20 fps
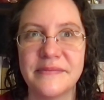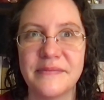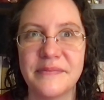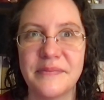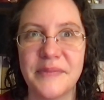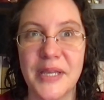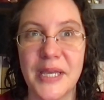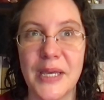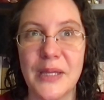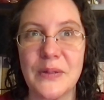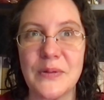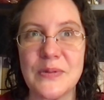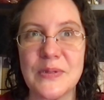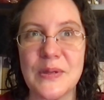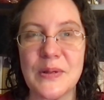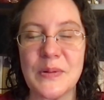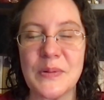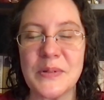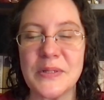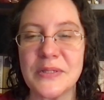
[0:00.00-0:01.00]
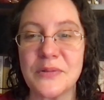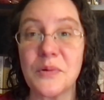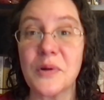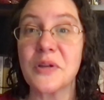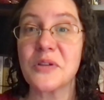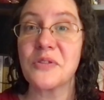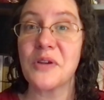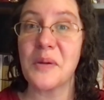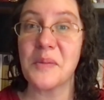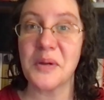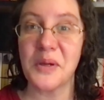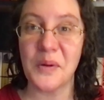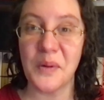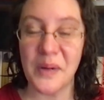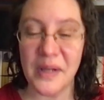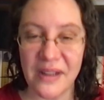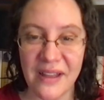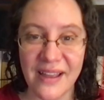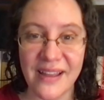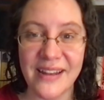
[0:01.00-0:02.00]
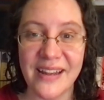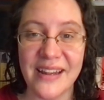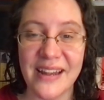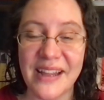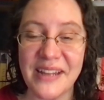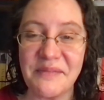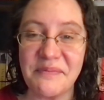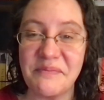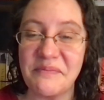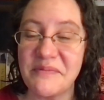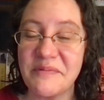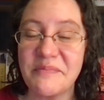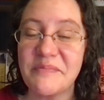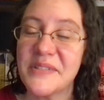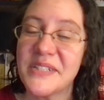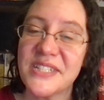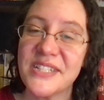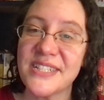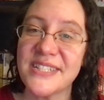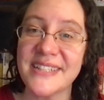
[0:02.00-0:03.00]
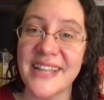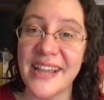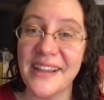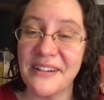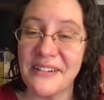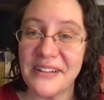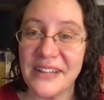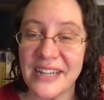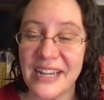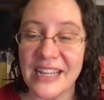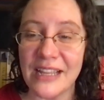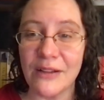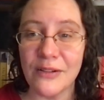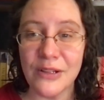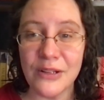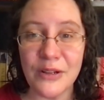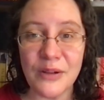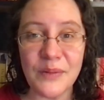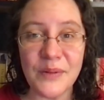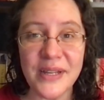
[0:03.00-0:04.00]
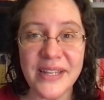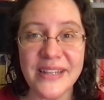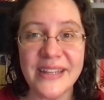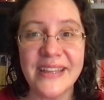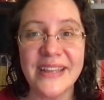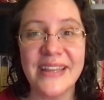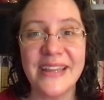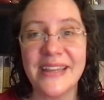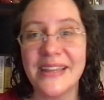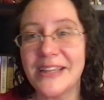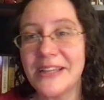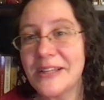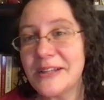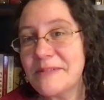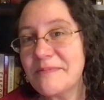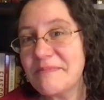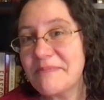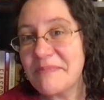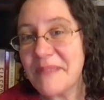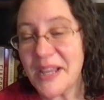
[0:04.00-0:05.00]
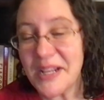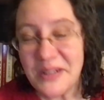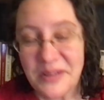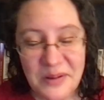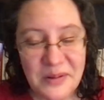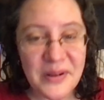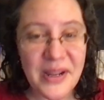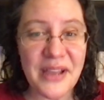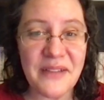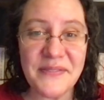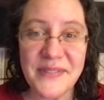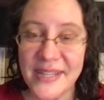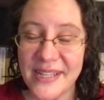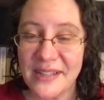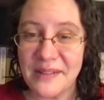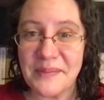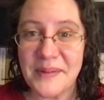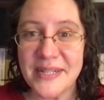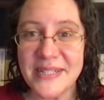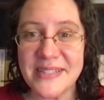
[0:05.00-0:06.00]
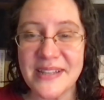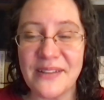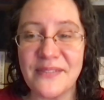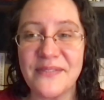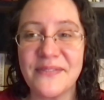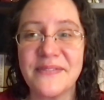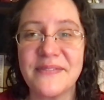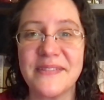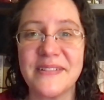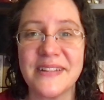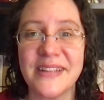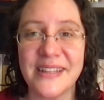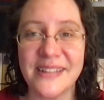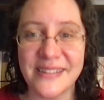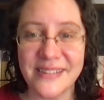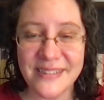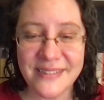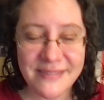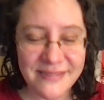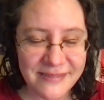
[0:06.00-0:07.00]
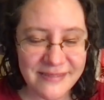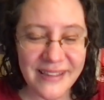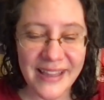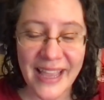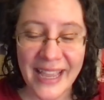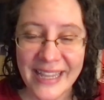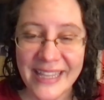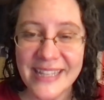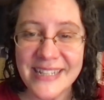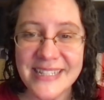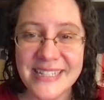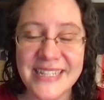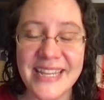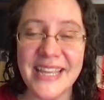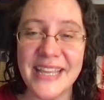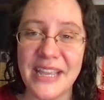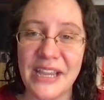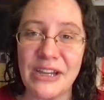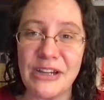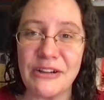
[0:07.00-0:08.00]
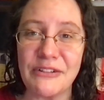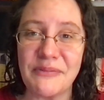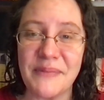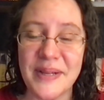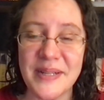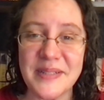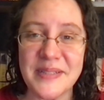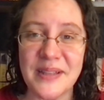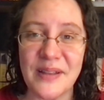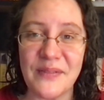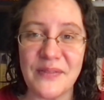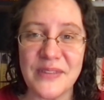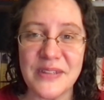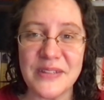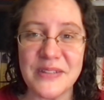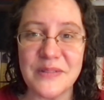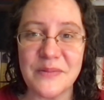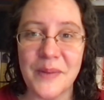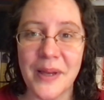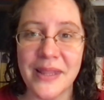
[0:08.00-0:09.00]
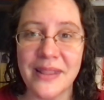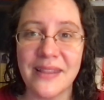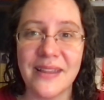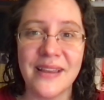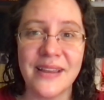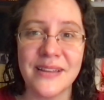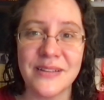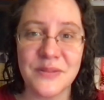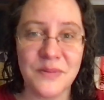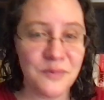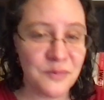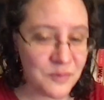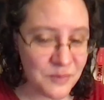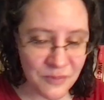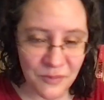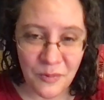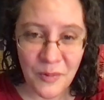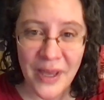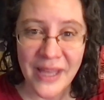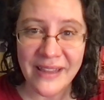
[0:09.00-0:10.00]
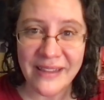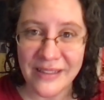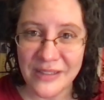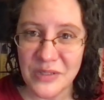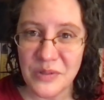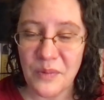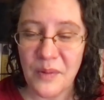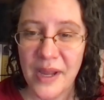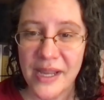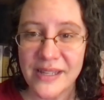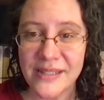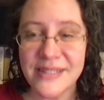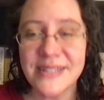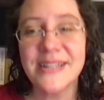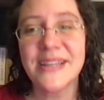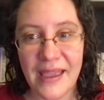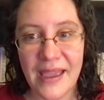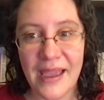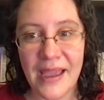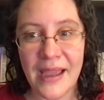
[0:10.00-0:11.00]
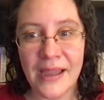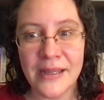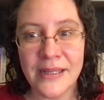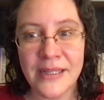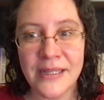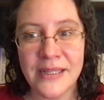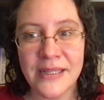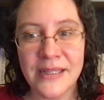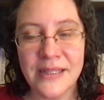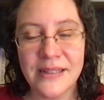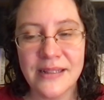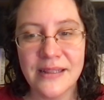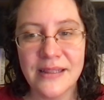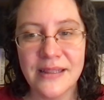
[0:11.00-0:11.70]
because there was work drama going on and I was just tired. And I go, you know what? I don't have to kill myself. I get to take care of myself this month as well as write. I